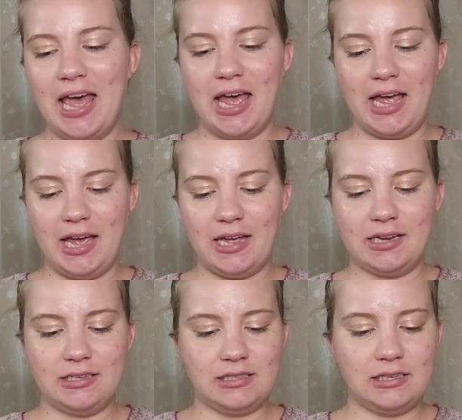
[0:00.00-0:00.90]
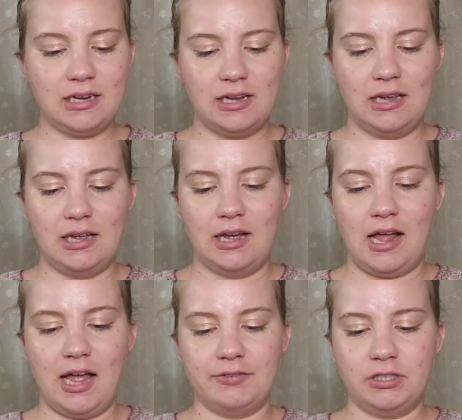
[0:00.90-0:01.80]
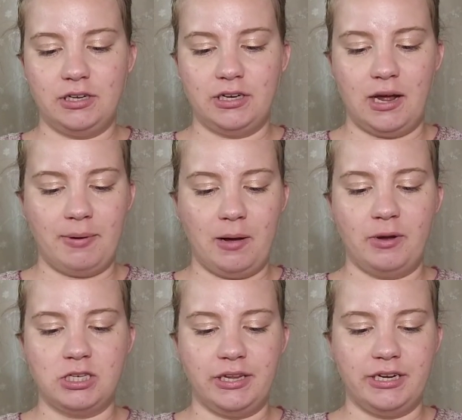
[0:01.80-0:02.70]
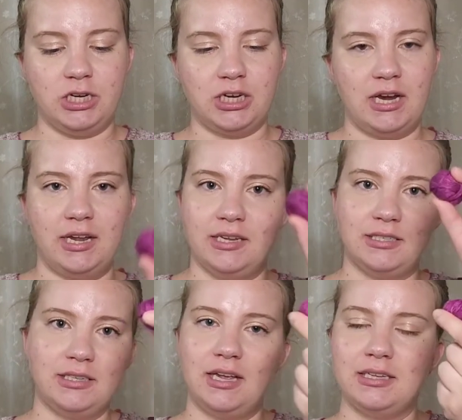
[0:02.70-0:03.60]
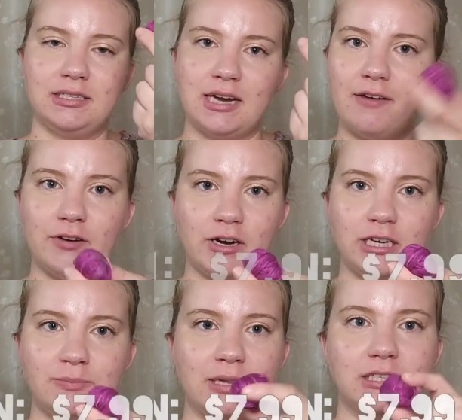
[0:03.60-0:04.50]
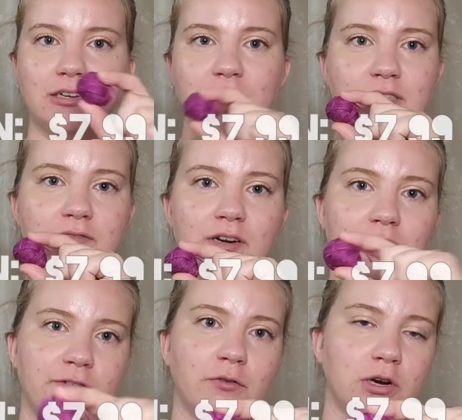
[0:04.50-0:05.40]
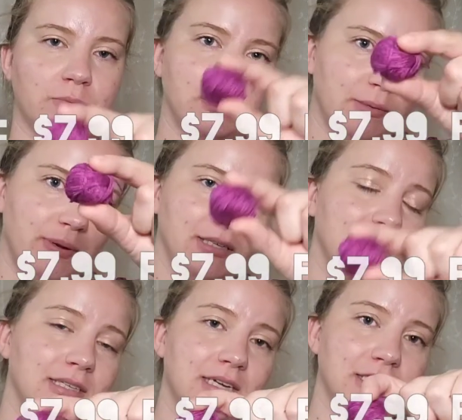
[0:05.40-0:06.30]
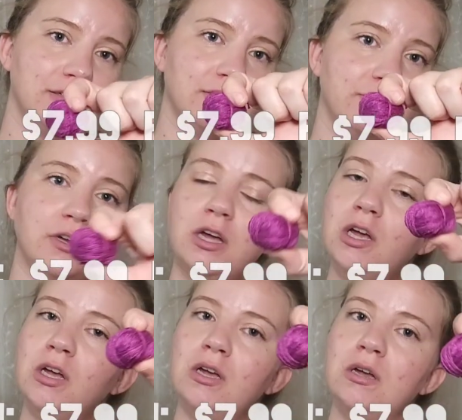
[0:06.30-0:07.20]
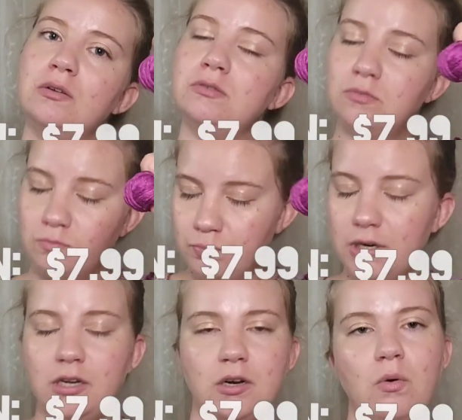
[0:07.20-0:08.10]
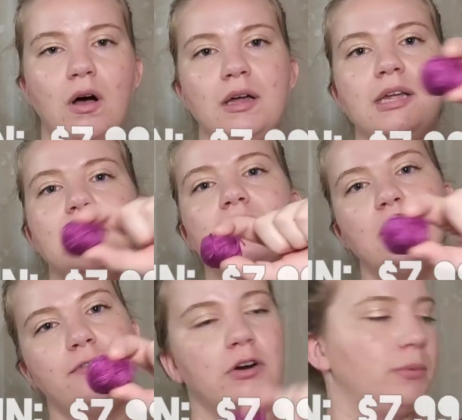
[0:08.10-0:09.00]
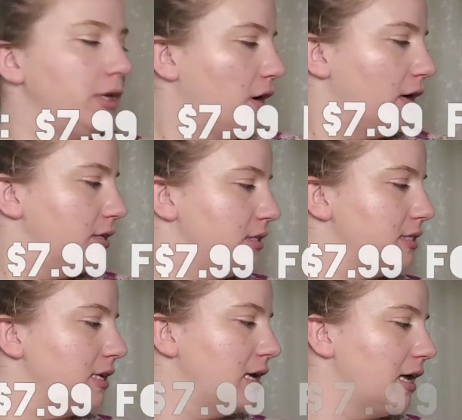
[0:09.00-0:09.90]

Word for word: And I'll have to look it up how much Lindy Chain is. It's not very expensive. It's a very affordable. Knit Picks has lots of pretty good quality, affordable yarns.